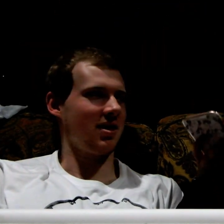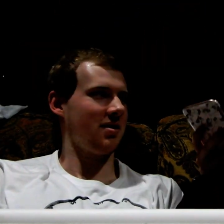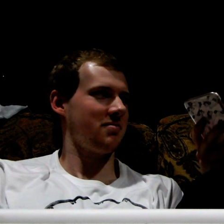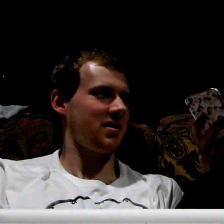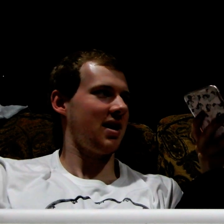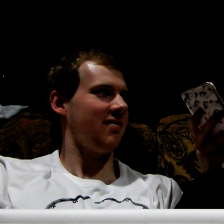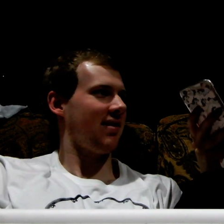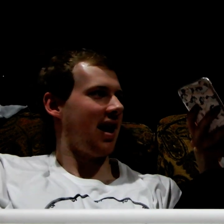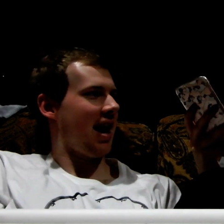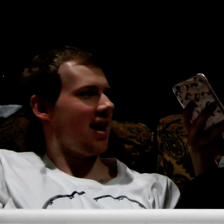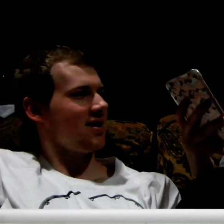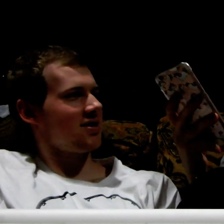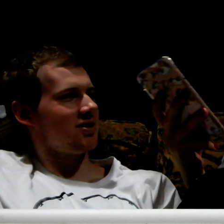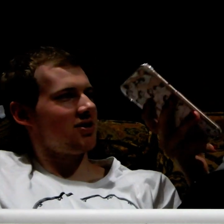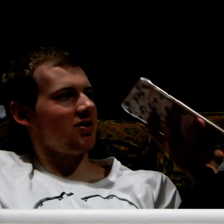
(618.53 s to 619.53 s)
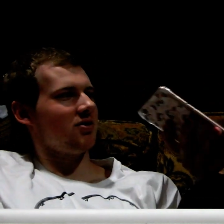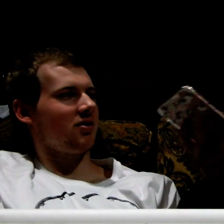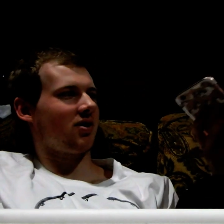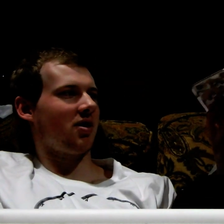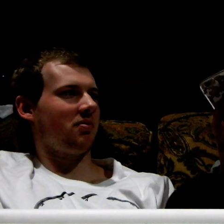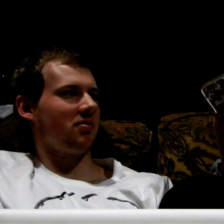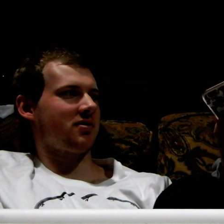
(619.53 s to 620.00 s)
times. I've asked you
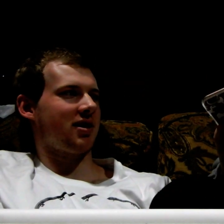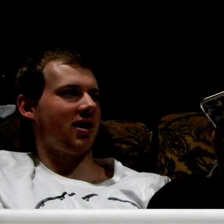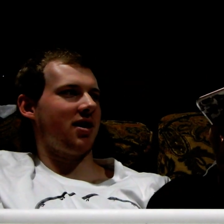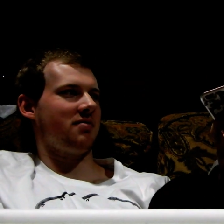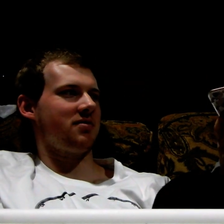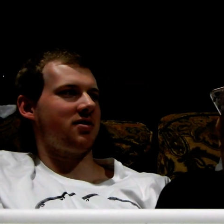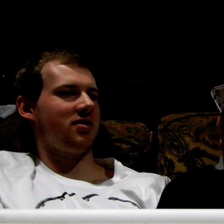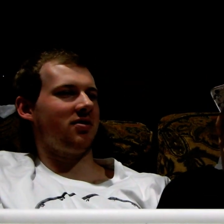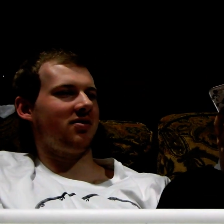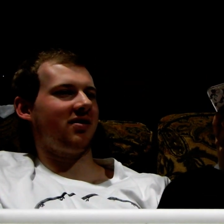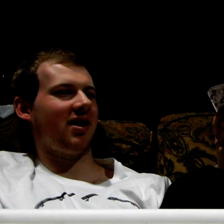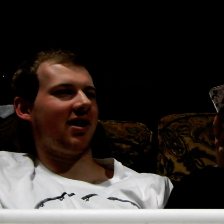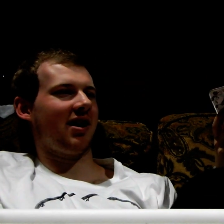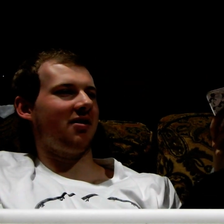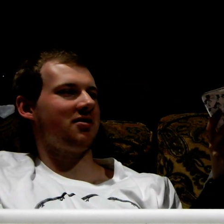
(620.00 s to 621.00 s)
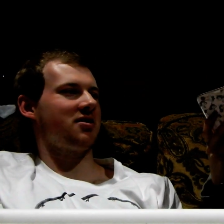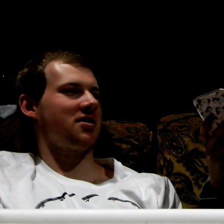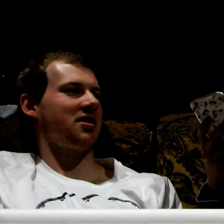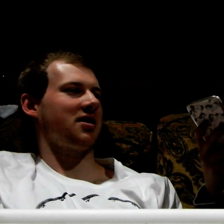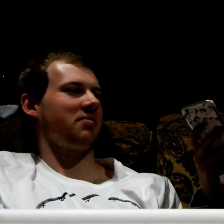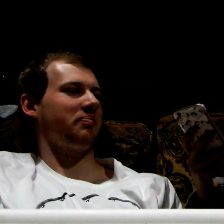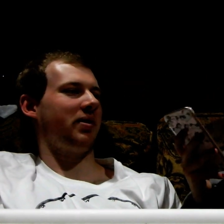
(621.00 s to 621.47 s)
a couple times. And you're like, I was
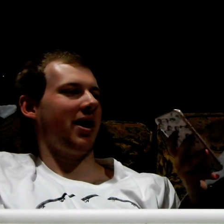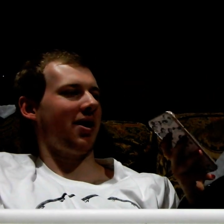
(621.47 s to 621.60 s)
just like,